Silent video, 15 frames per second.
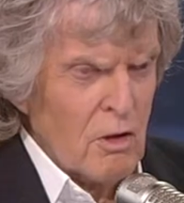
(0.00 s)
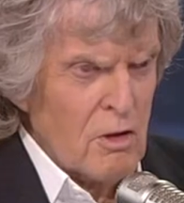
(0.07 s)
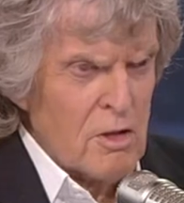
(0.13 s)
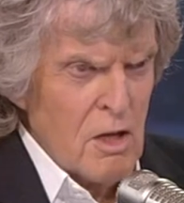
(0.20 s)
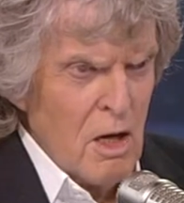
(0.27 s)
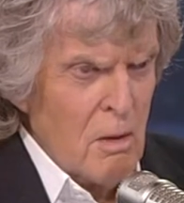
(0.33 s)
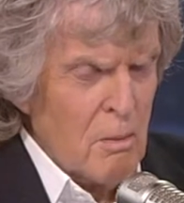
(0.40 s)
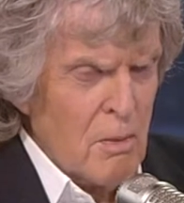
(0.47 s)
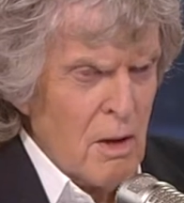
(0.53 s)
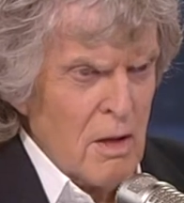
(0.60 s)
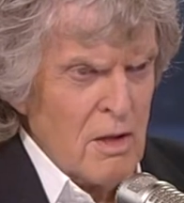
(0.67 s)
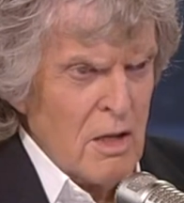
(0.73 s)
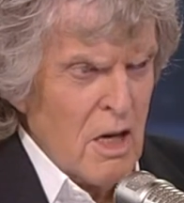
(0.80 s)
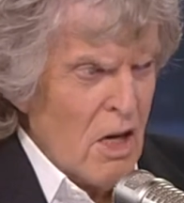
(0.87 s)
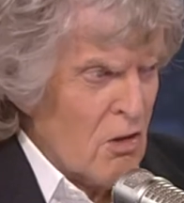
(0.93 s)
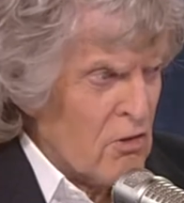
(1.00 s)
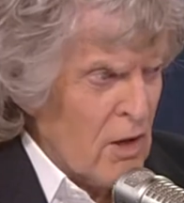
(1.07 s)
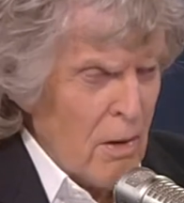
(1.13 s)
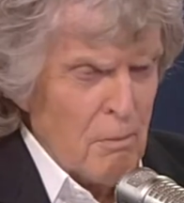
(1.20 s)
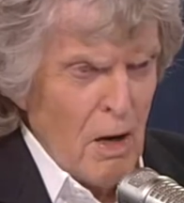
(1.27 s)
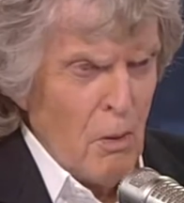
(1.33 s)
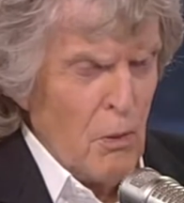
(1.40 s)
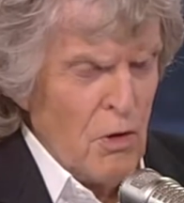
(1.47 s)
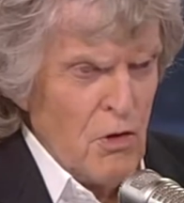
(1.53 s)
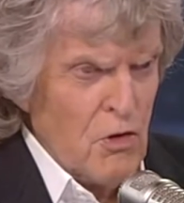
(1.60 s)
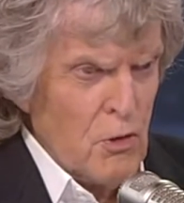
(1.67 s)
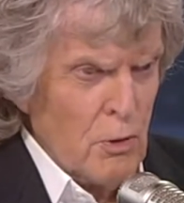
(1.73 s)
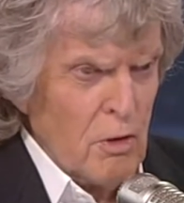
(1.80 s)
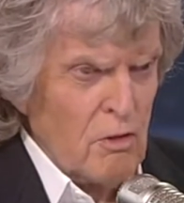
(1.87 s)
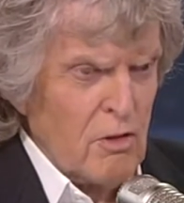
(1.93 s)
a good time? Yes, I wouldn't
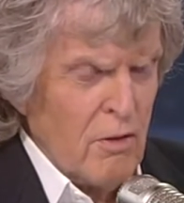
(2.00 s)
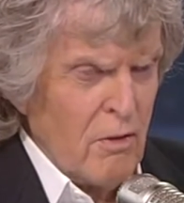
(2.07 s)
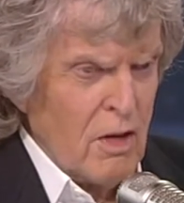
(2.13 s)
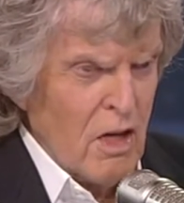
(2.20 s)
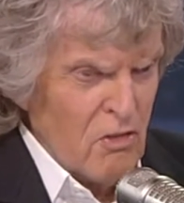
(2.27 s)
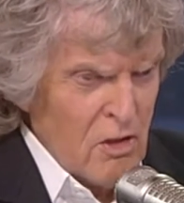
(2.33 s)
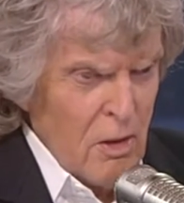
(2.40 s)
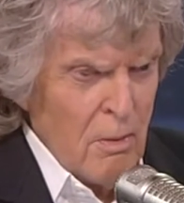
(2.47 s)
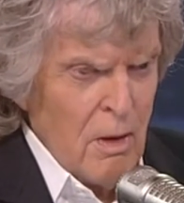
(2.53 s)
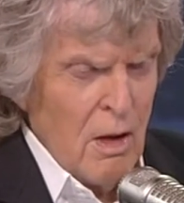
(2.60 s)
do this. I guess